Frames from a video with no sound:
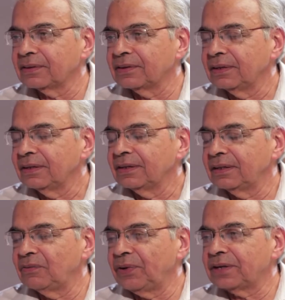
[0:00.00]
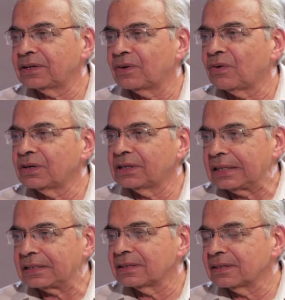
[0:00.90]
the weight record
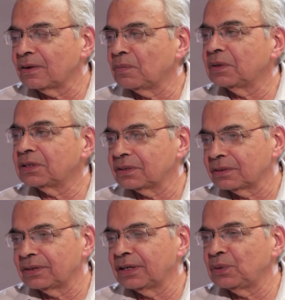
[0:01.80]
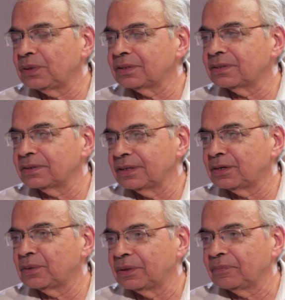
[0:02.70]
tells us how much diuresis they
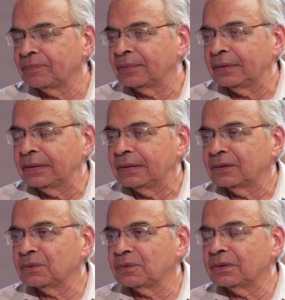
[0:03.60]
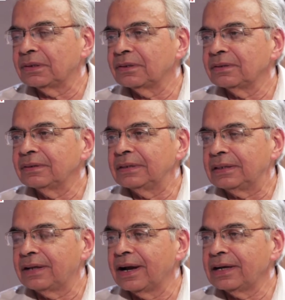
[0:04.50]
are doing. So
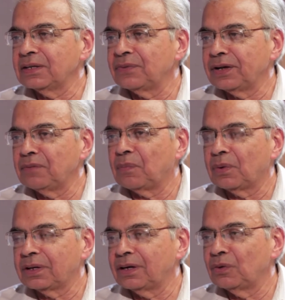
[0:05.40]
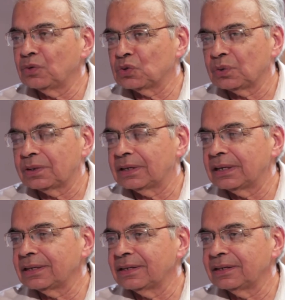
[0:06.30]
the diet is very important, low salt
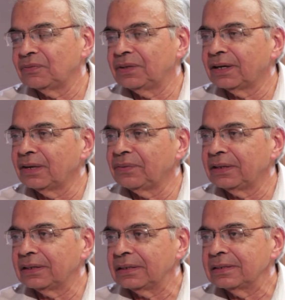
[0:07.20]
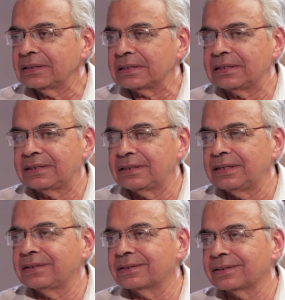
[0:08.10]
diet, and if they are having
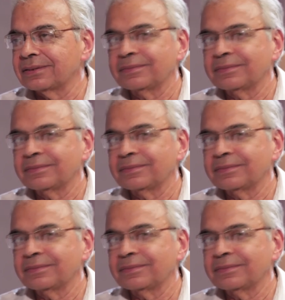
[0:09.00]
disease,